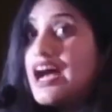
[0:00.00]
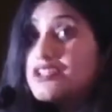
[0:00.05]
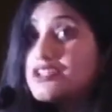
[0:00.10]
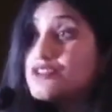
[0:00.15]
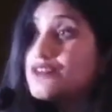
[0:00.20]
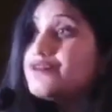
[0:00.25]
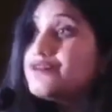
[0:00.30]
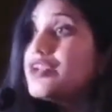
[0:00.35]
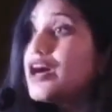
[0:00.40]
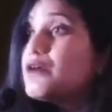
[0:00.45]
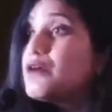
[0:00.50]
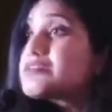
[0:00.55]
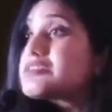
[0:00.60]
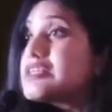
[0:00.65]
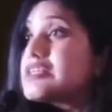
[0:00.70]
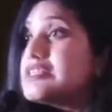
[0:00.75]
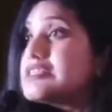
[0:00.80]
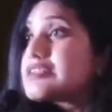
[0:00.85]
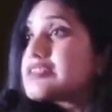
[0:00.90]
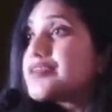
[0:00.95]
as of now,
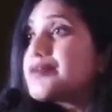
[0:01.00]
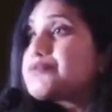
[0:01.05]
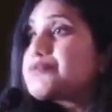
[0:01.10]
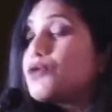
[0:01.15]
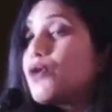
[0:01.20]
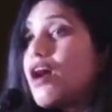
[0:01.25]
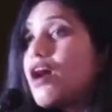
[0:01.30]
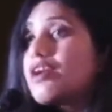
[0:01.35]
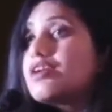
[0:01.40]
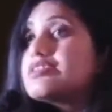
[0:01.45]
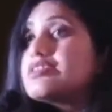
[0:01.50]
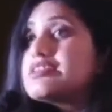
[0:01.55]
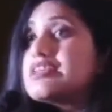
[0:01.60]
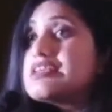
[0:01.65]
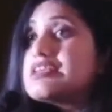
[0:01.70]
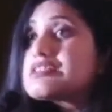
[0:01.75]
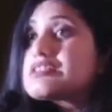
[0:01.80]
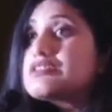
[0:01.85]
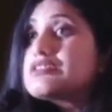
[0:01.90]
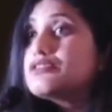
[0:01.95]
since
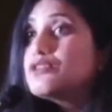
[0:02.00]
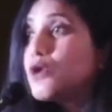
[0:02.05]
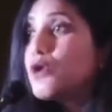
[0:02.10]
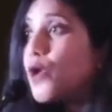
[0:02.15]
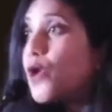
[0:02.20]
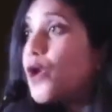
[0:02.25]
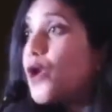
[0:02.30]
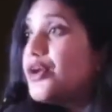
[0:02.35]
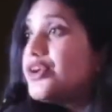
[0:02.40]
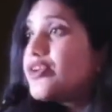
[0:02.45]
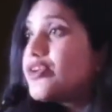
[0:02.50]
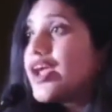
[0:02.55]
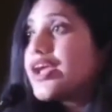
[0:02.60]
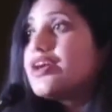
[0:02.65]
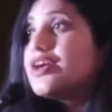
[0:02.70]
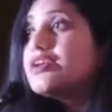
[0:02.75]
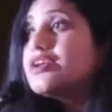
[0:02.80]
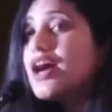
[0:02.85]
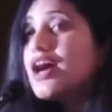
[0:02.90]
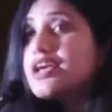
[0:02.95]
cryptocurrency is not
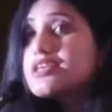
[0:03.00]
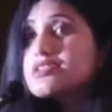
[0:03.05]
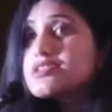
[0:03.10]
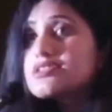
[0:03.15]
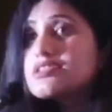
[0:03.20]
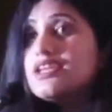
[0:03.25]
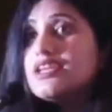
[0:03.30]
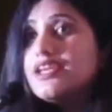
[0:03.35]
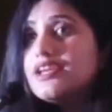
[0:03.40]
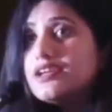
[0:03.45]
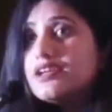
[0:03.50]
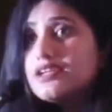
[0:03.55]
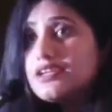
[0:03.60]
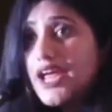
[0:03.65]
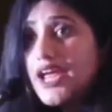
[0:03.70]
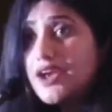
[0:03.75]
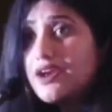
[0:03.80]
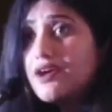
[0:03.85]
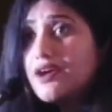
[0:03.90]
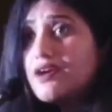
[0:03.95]
recognized as a legal
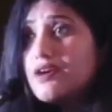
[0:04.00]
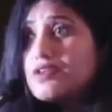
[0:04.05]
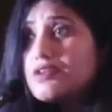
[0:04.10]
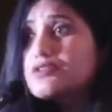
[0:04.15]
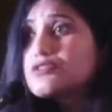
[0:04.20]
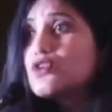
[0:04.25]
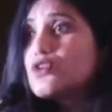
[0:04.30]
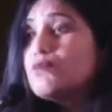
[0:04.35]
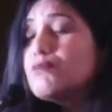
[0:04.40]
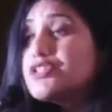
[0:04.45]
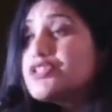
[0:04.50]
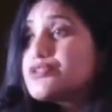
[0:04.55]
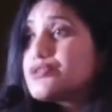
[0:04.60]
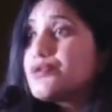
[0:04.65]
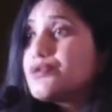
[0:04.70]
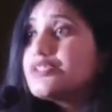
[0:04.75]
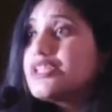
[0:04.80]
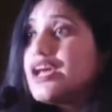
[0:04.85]
tender, so much so